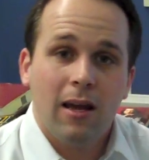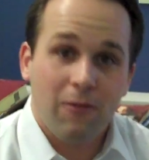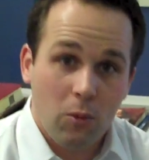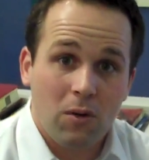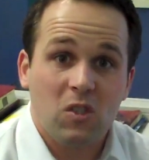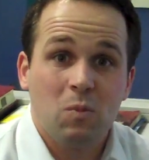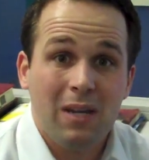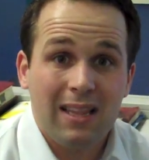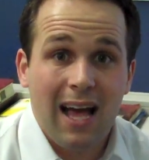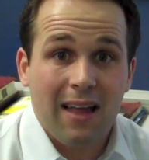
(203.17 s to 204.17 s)
If you were to
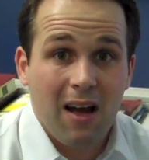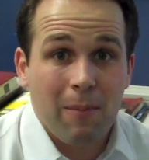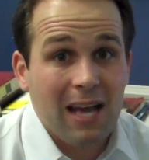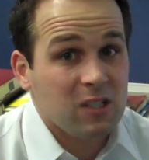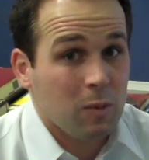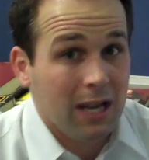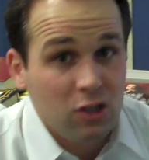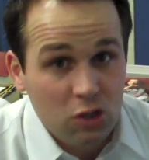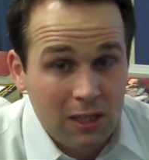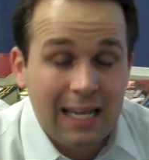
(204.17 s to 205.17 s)
speed that up
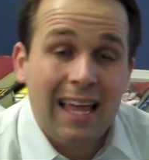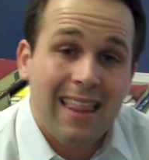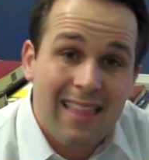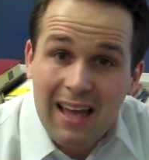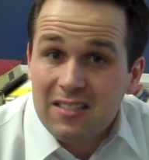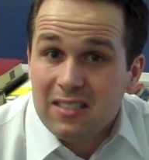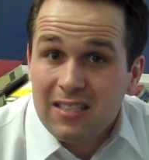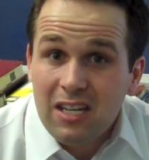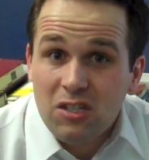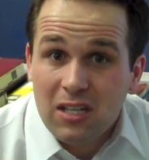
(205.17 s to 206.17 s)
exponentially, that is
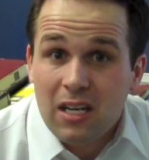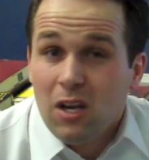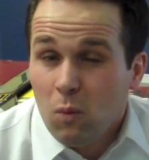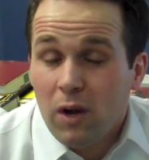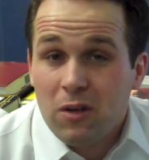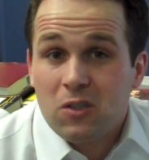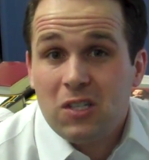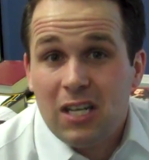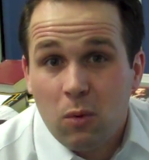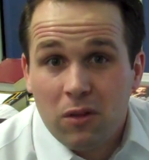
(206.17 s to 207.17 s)
essentially what you're
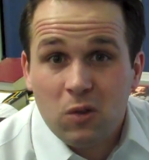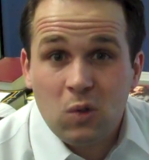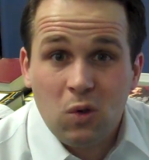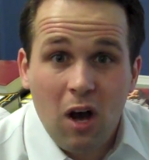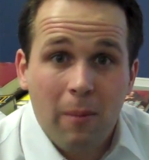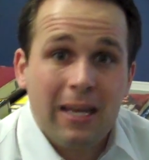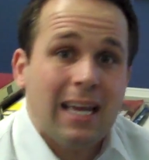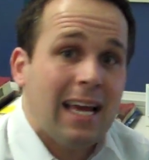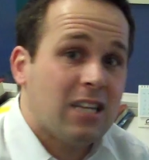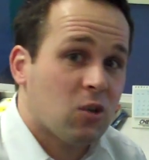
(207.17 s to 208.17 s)
seeing with a
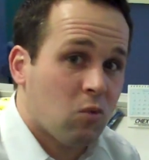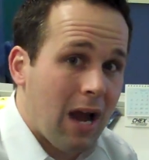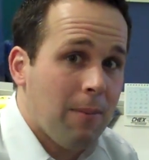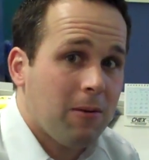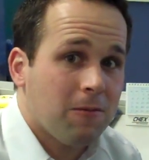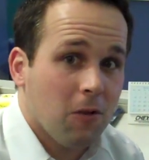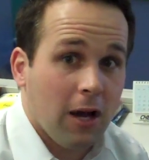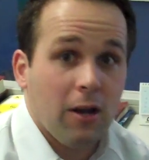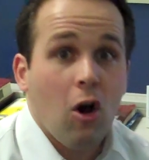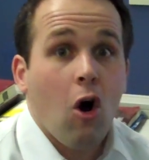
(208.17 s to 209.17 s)
tsunami. It's a rapid
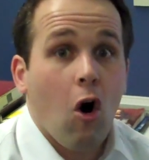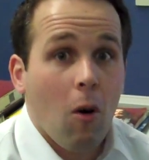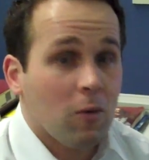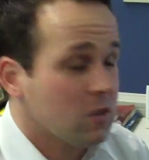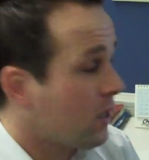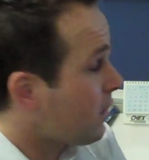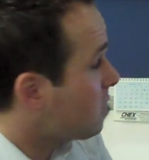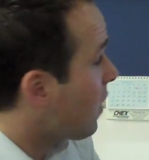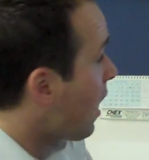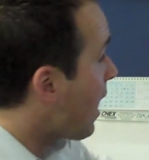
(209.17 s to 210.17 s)
flood, almost like a
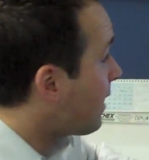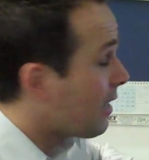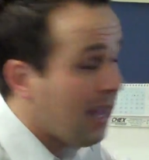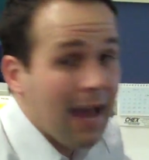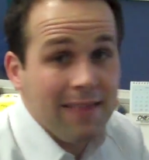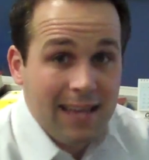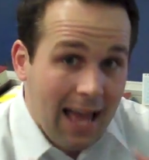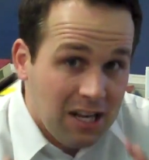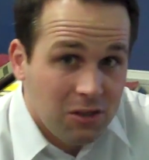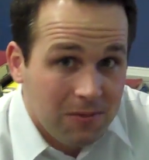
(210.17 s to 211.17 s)
tide, and the
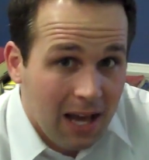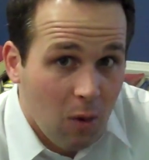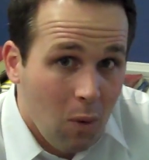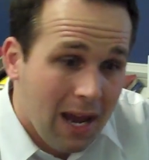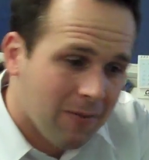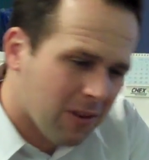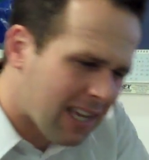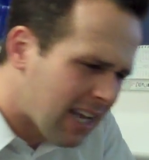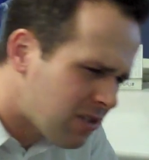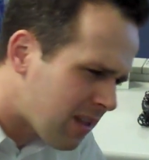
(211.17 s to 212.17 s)
edge of that wave or
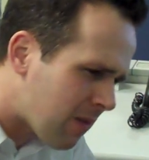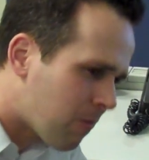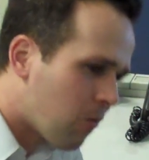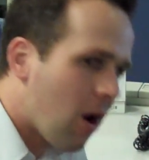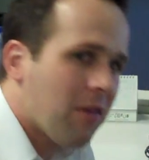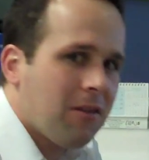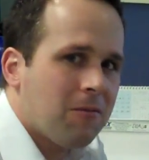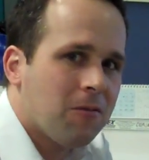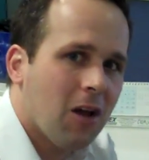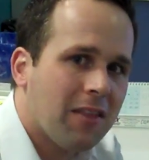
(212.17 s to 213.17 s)
the edge of that frothy
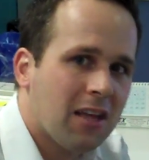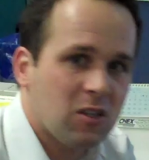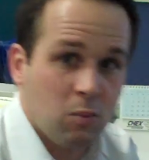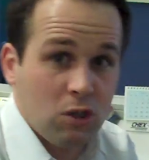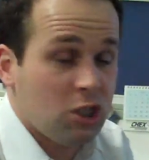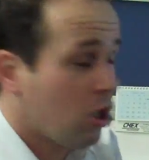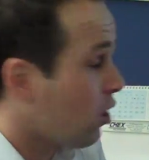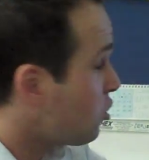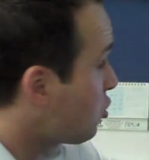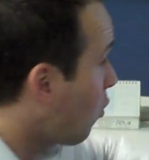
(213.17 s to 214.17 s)
flood that is pushing
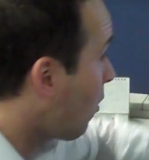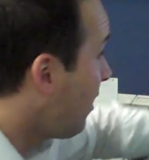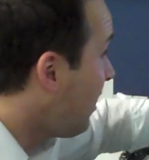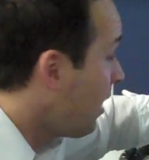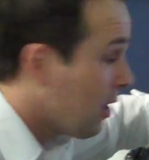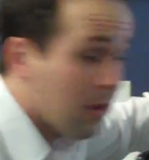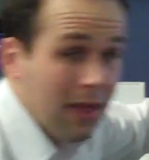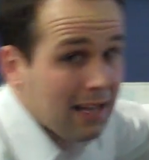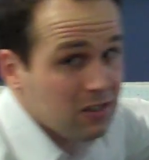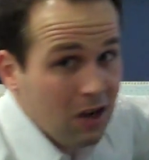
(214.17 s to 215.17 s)
on shore, well,
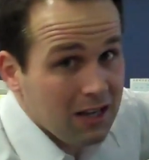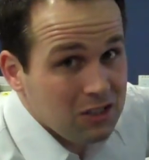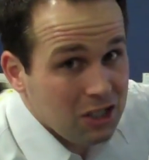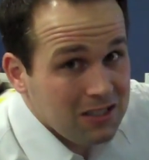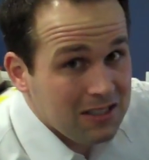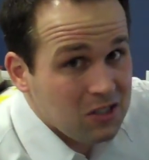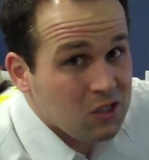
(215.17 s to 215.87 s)
that's not just